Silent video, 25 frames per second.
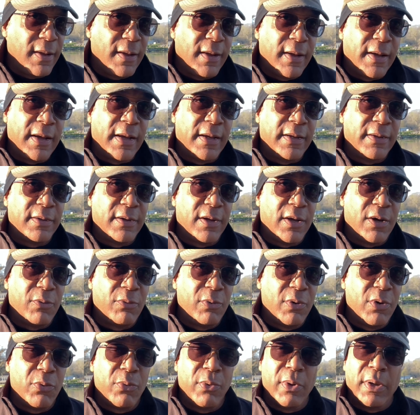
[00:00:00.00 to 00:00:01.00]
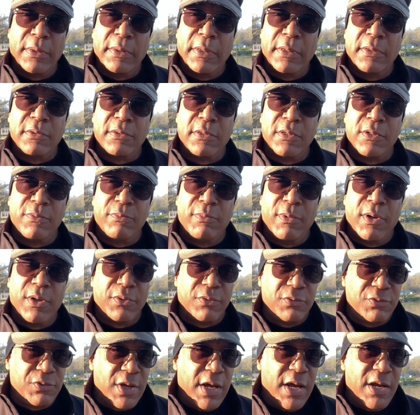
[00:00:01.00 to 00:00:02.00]
And we're well into the
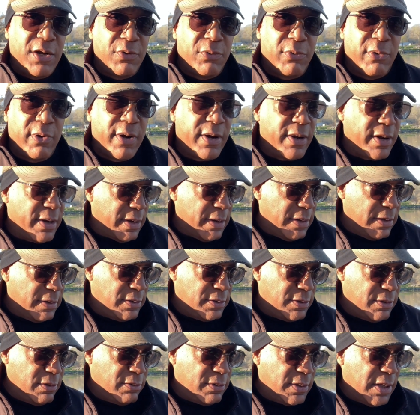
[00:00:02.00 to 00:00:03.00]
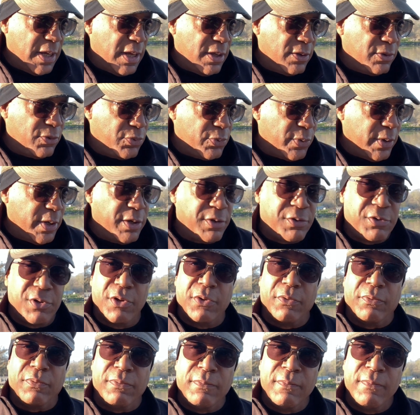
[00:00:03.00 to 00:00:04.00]
month of January
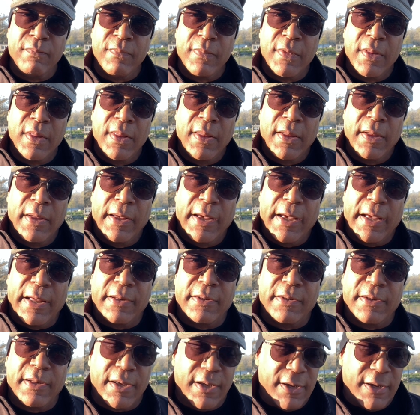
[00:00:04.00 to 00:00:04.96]
2022. And